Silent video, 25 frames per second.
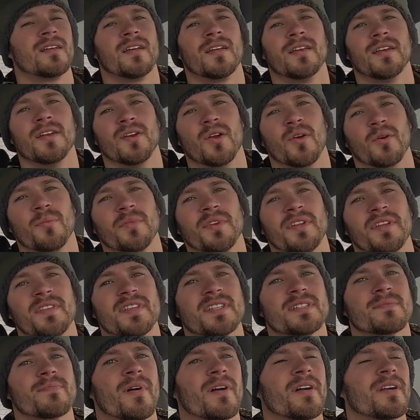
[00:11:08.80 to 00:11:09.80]
Normally
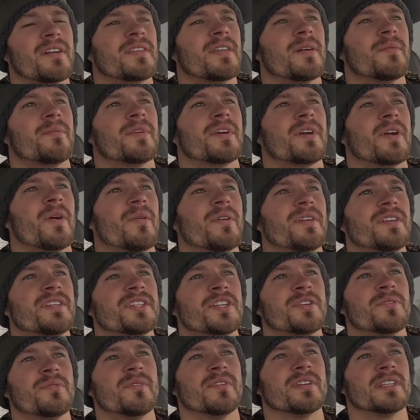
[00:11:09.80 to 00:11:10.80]
this park that we're going
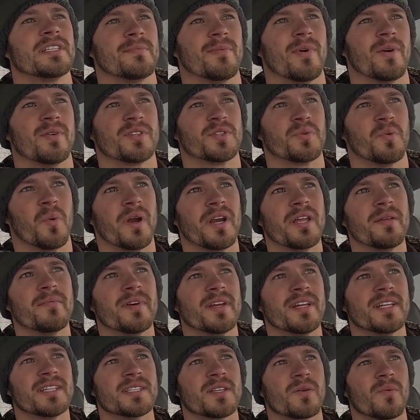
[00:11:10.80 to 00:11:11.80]
to is about 20
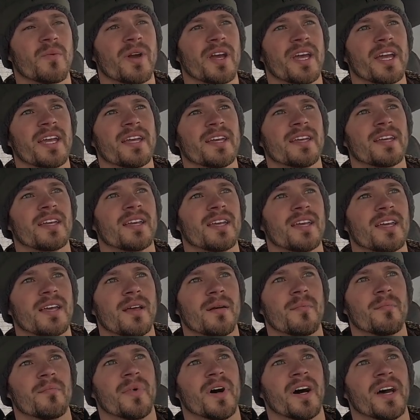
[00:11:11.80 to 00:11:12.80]
minutes away,
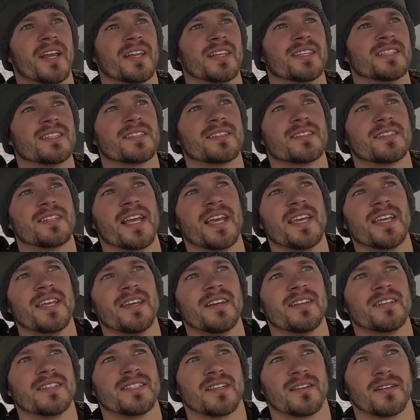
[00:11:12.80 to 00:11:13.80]
but it's taking
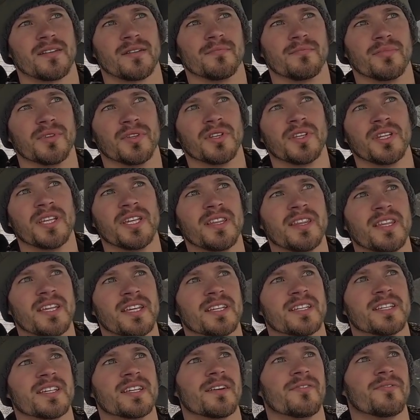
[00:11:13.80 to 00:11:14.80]
us a completely
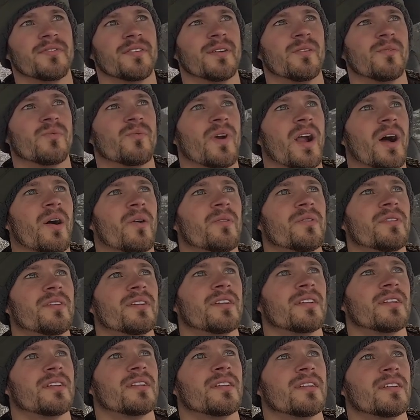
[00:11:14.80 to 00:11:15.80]
different route.
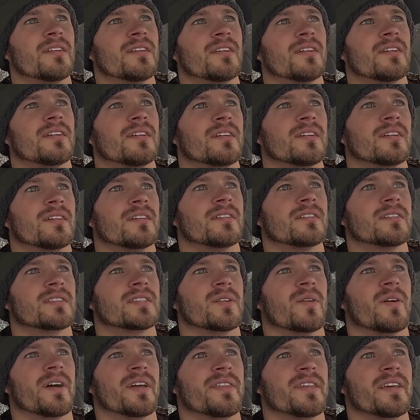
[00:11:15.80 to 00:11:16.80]

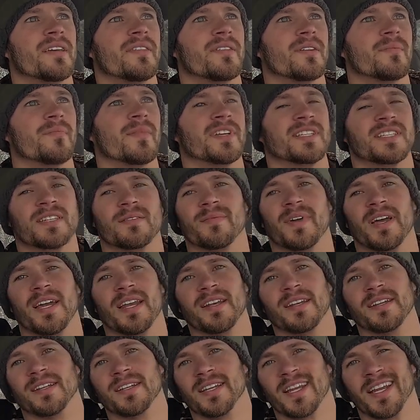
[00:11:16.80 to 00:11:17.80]
So I think there must have
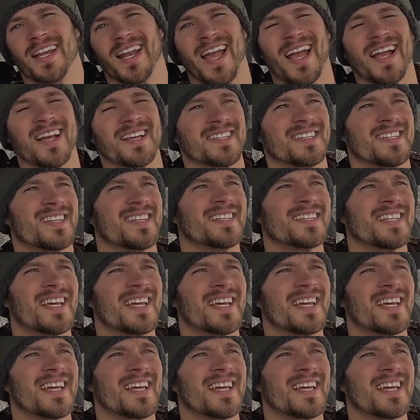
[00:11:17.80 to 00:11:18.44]
been an accident